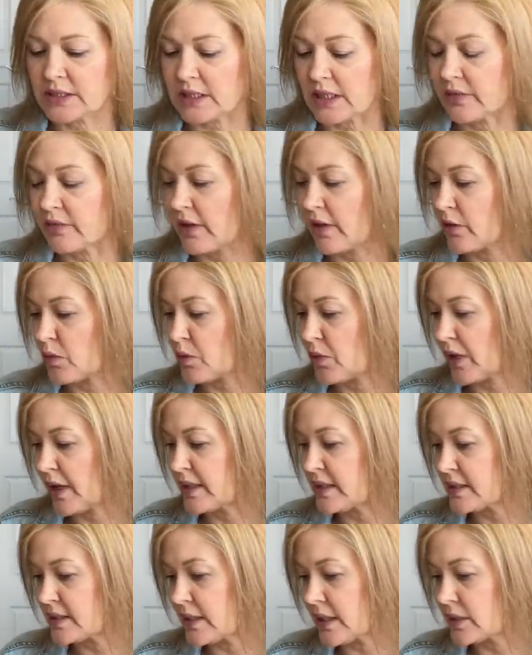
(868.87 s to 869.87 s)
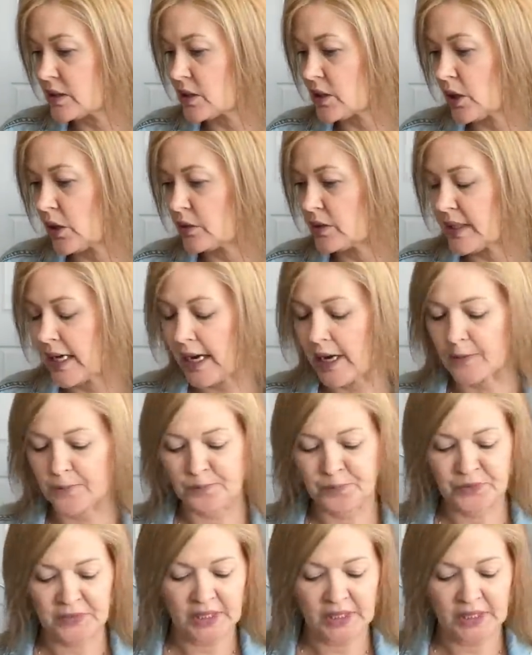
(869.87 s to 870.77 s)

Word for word: and then the price does go down.